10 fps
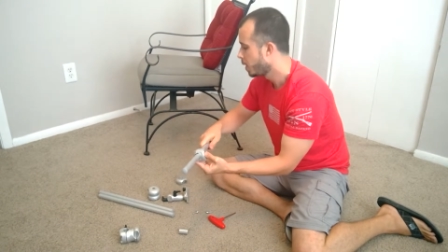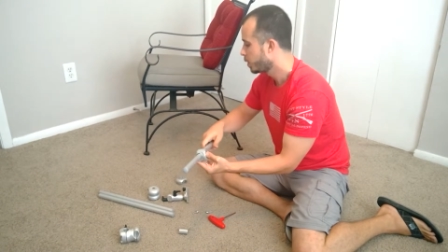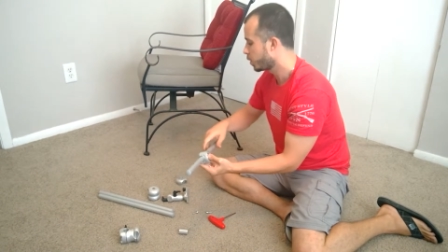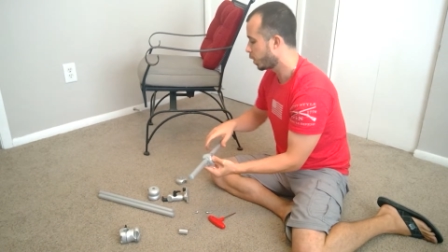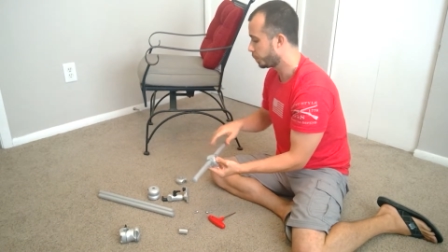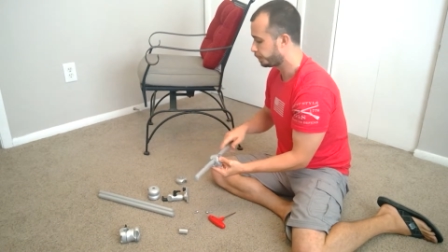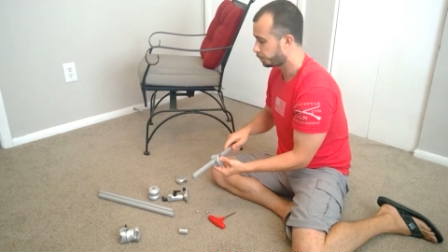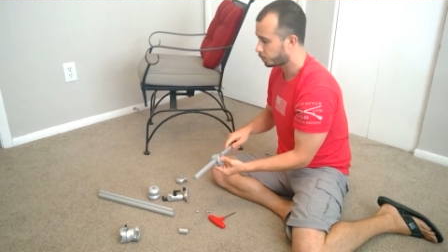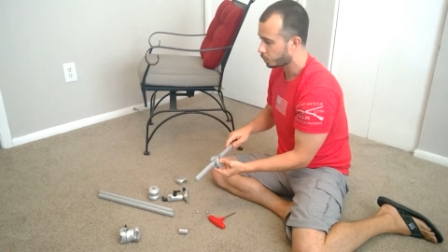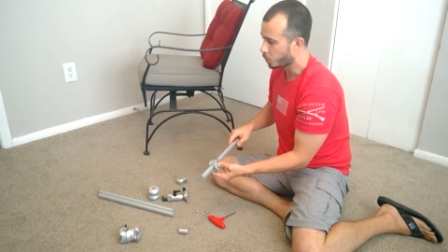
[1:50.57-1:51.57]
So
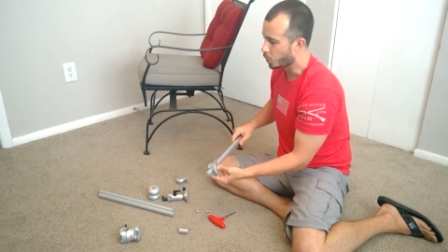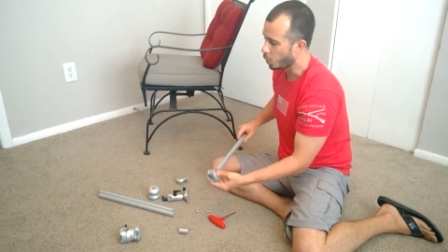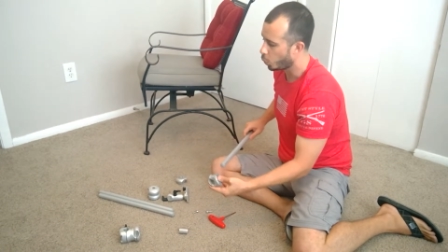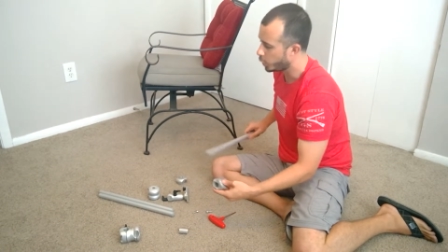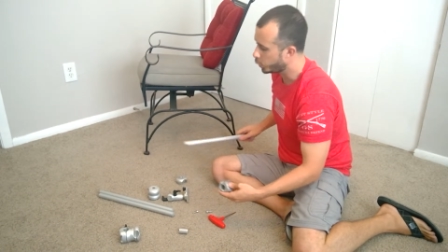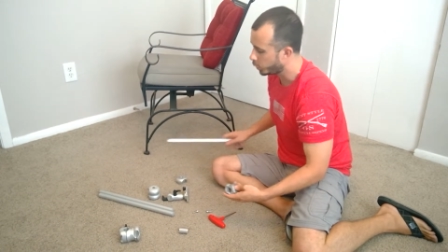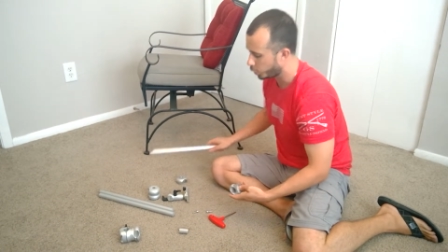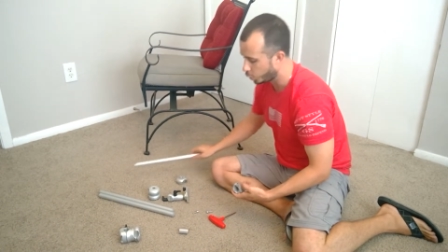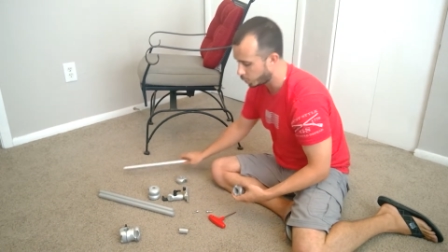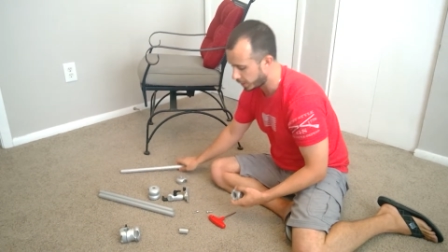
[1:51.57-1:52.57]
what you would
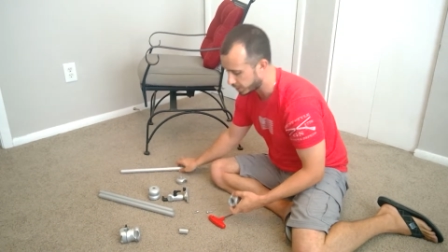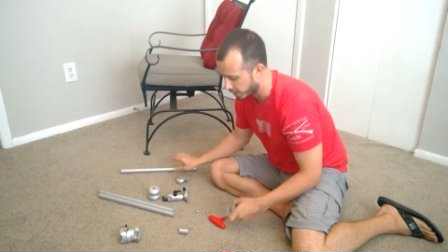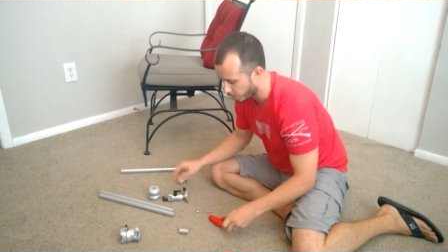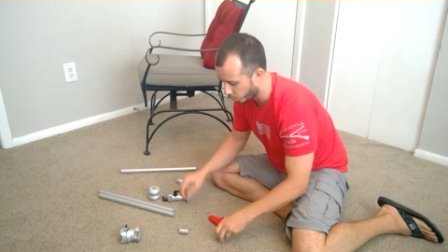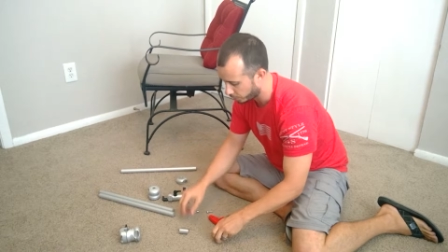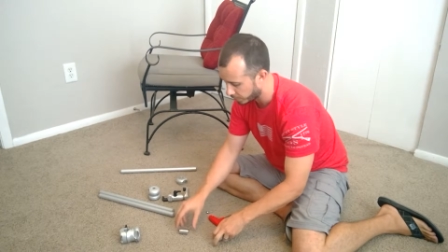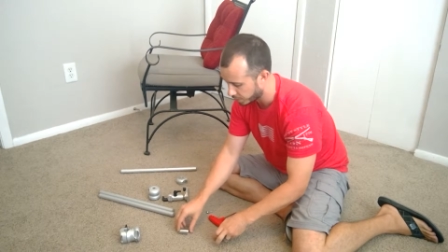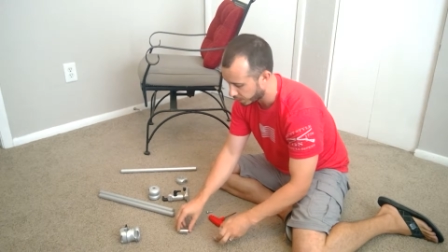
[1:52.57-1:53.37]
do is take one of these